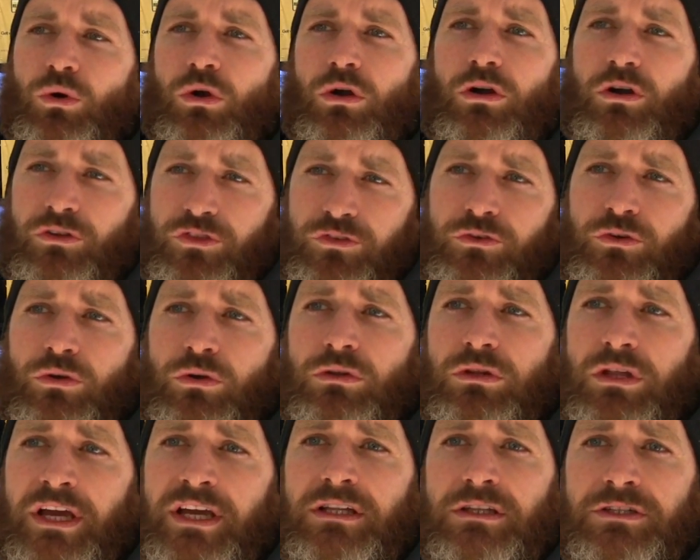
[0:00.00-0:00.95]
or through
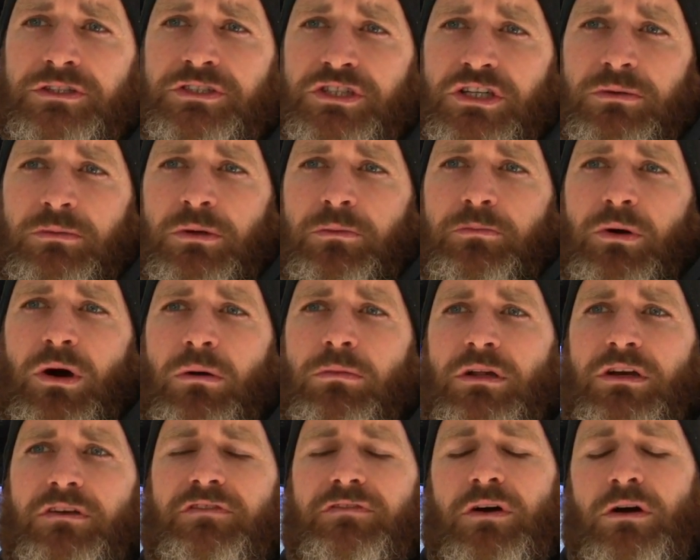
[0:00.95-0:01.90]
legitimate
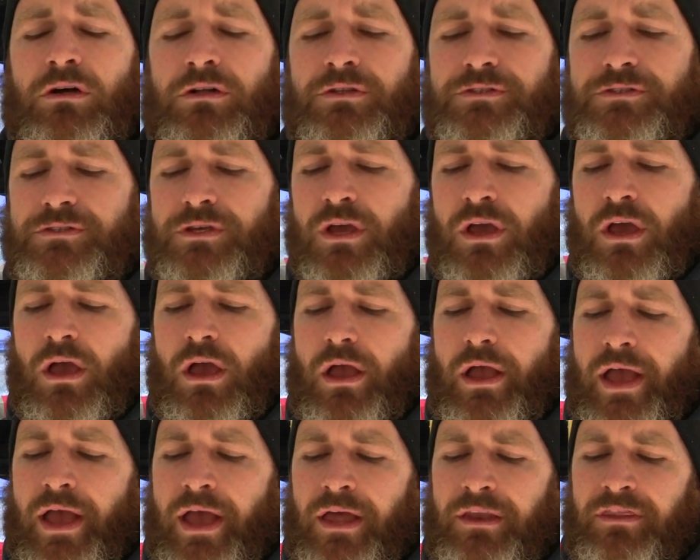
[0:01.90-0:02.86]
public funds,
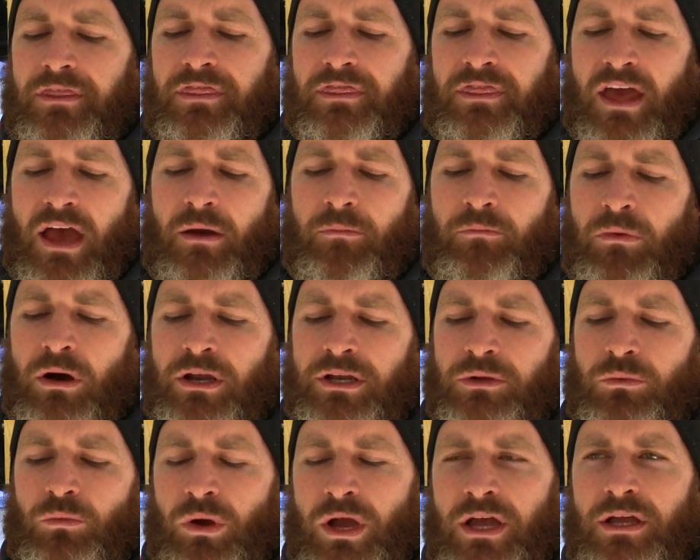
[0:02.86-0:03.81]
and that
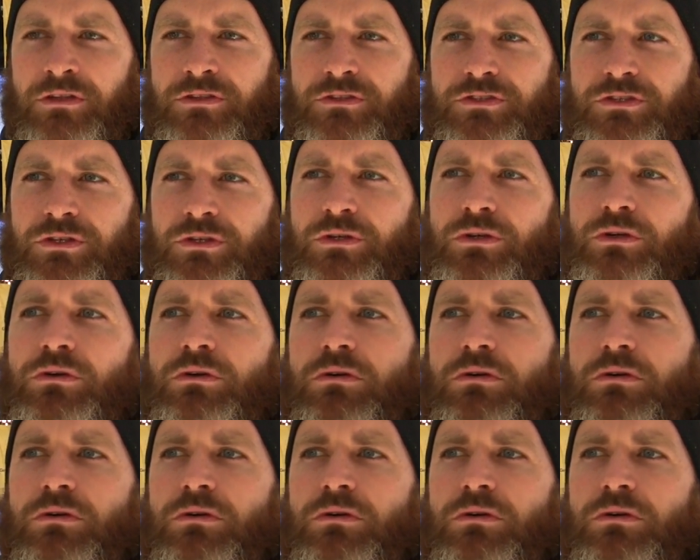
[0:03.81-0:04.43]
money went to